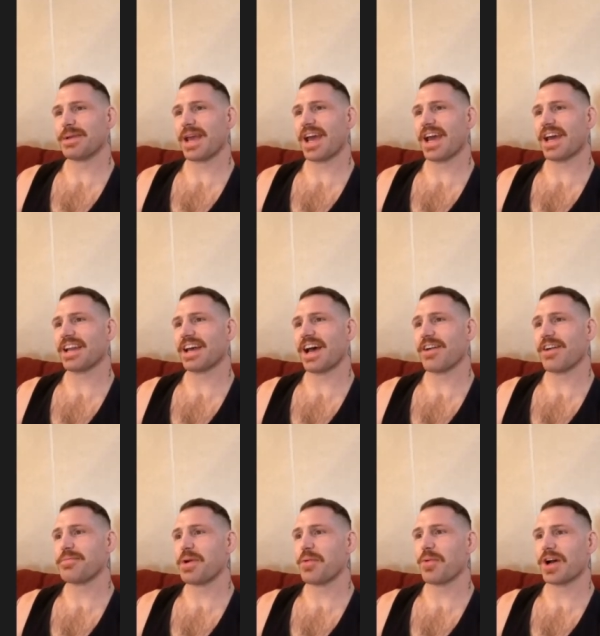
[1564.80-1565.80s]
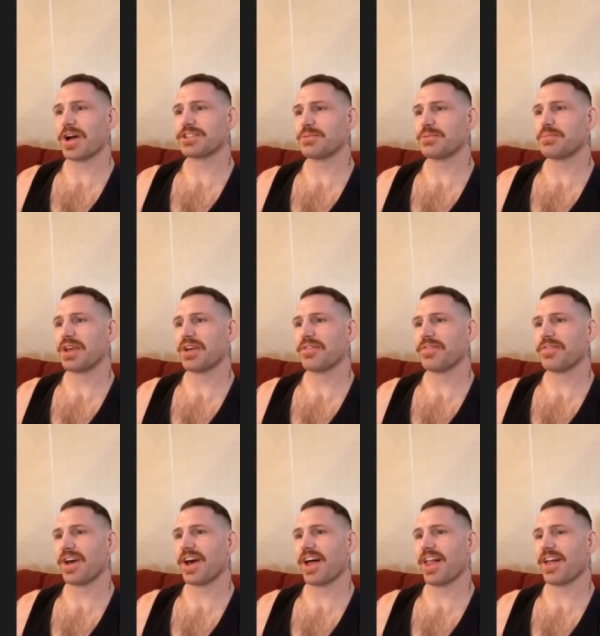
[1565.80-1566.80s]
man, I've been watching P F
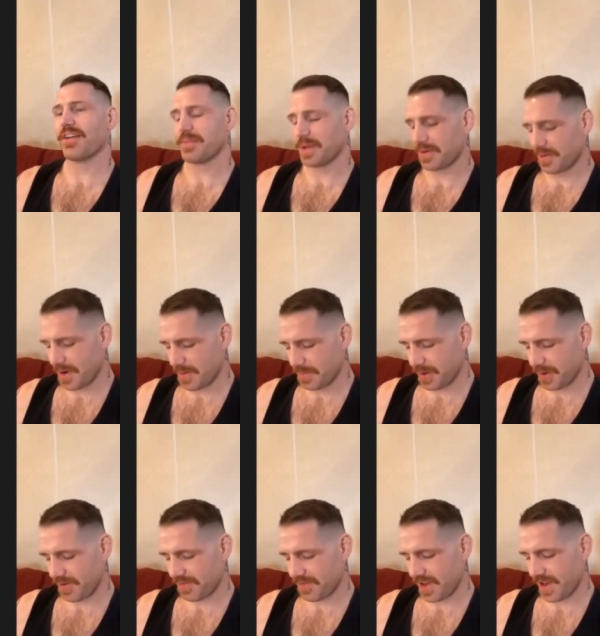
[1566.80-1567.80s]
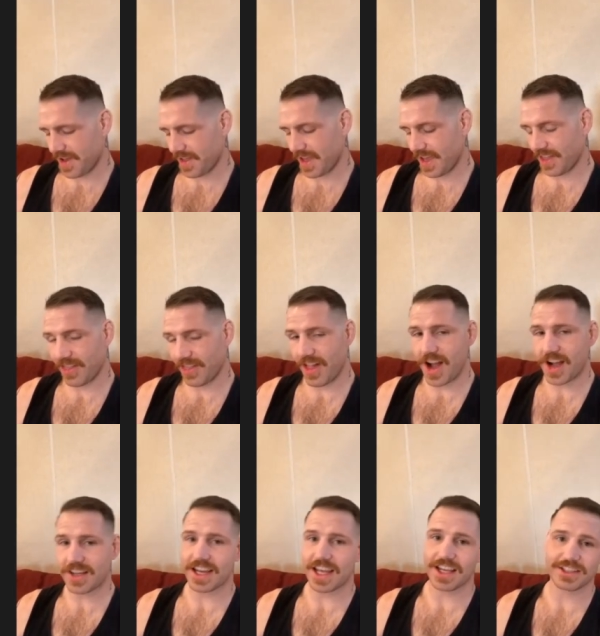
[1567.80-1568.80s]
L. I've been around P F L, and
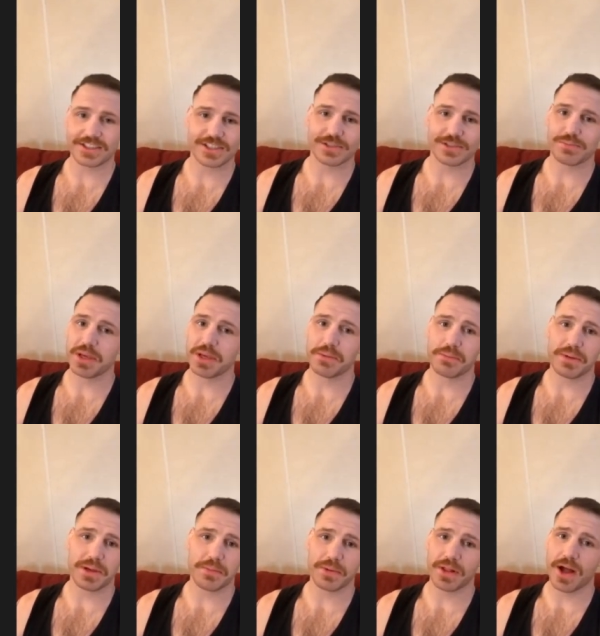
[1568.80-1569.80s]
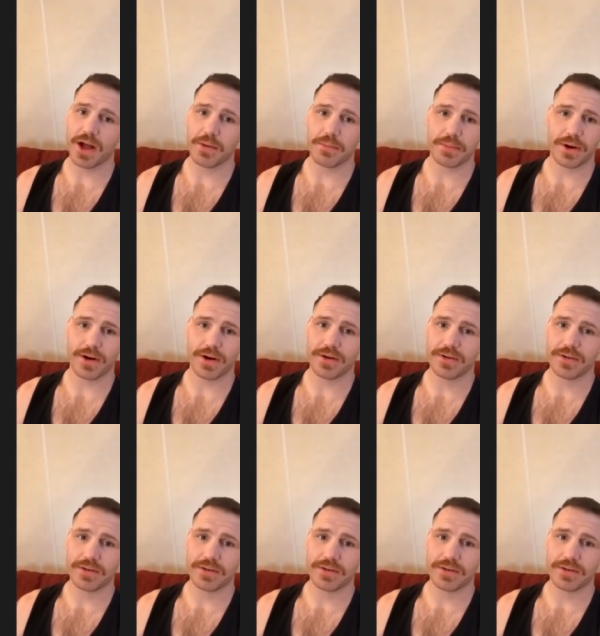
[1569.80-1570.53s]
Loughnane is just beating people up, bro.